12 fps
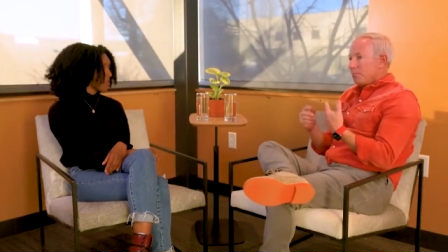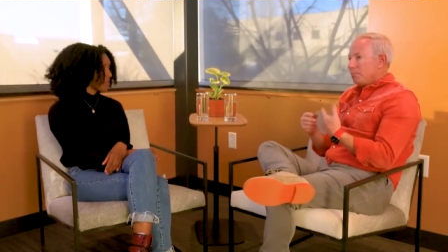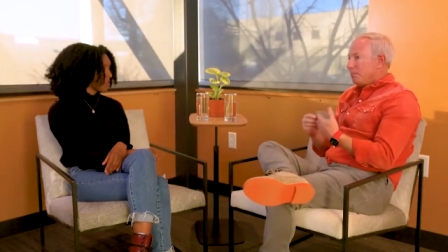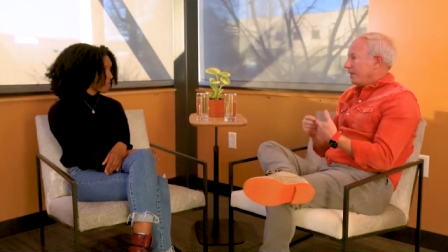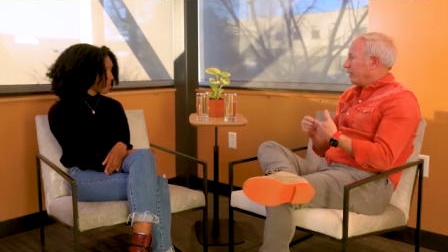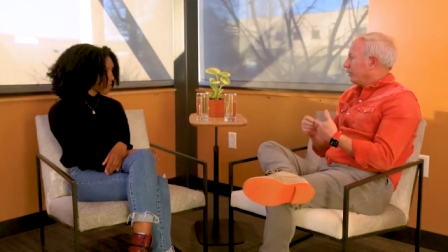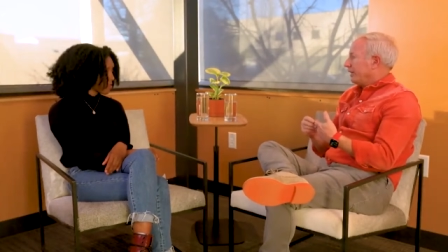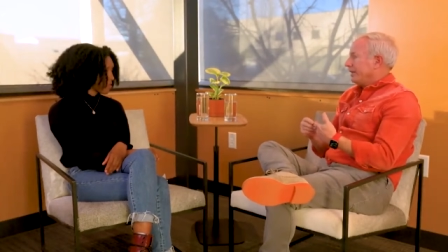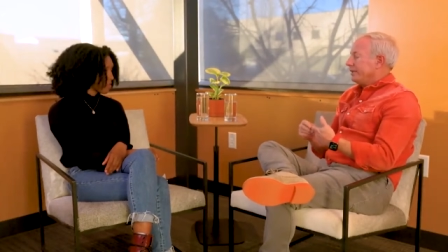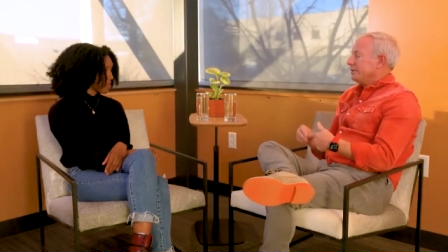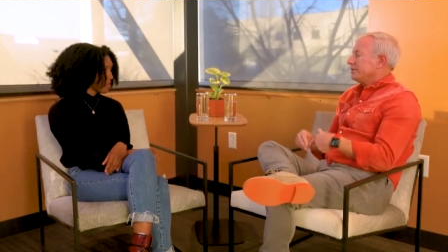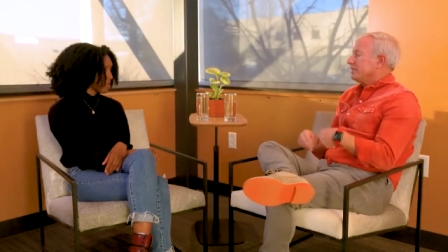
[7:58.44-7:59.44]

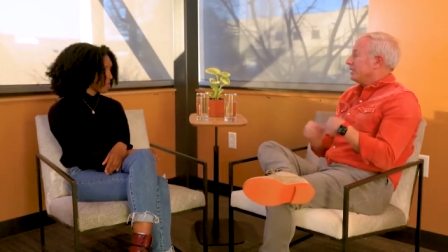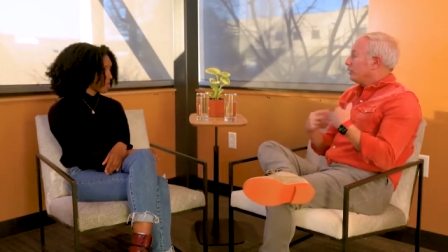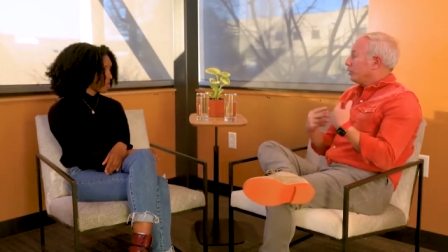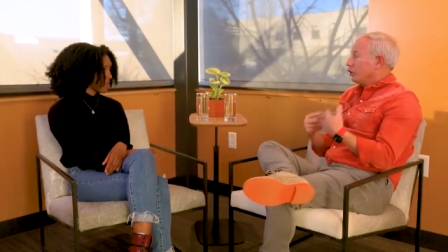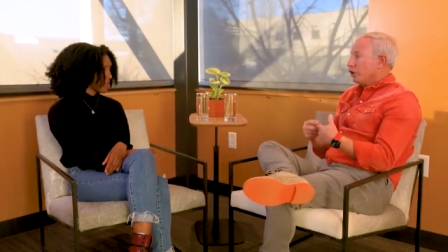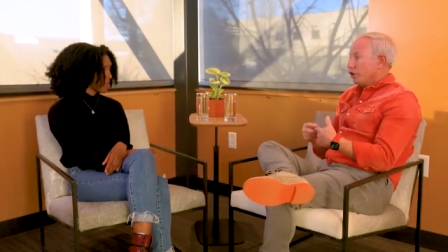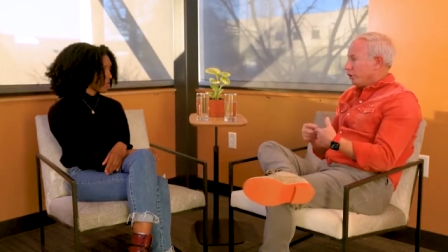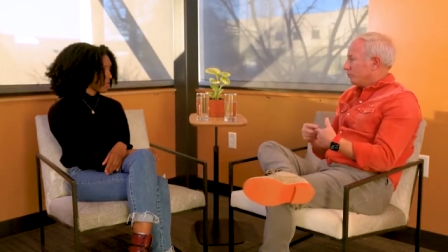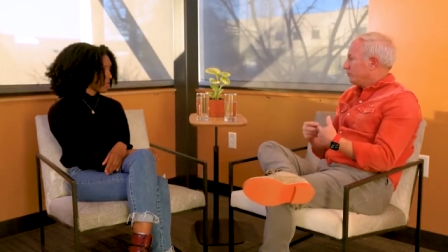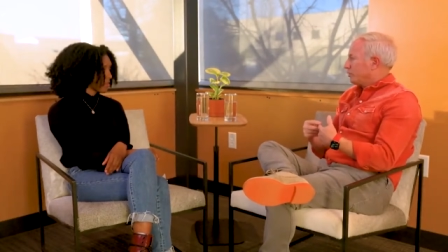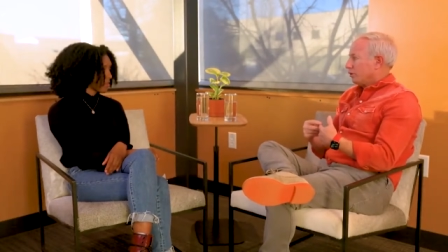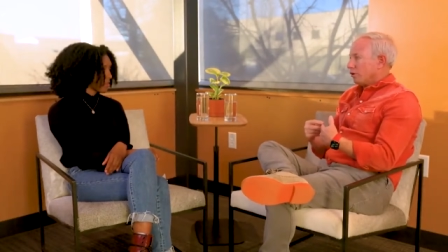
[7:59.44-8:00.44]
Berries and
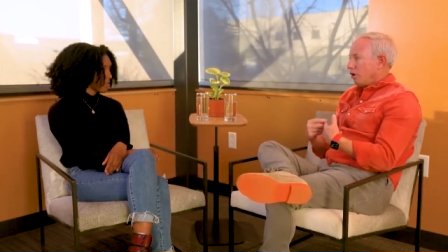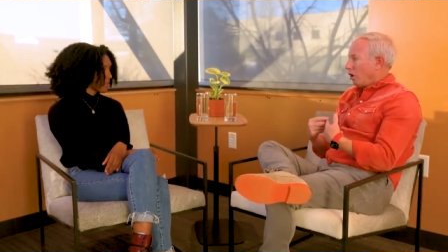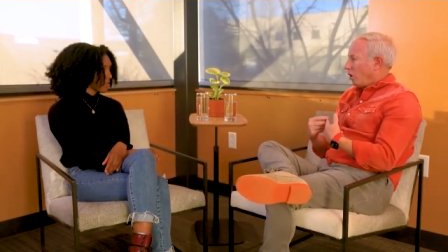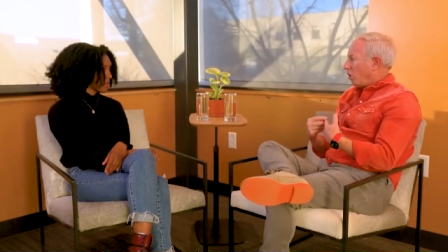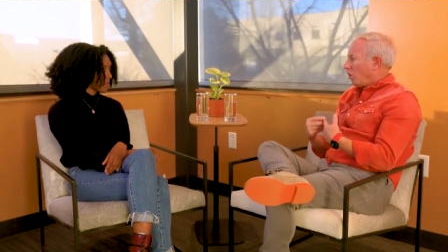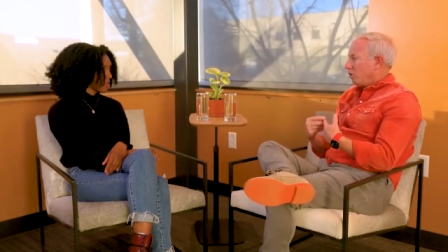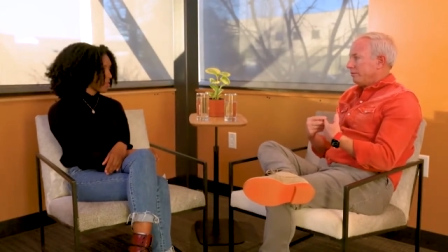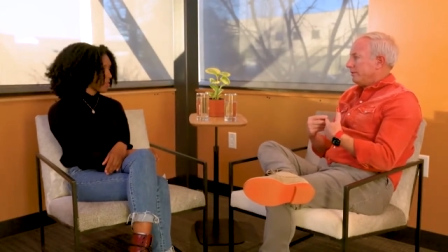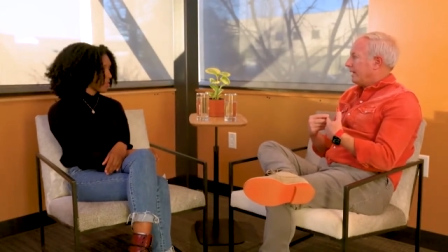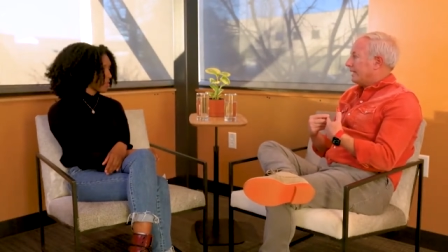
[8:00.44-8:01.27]
herbs are all,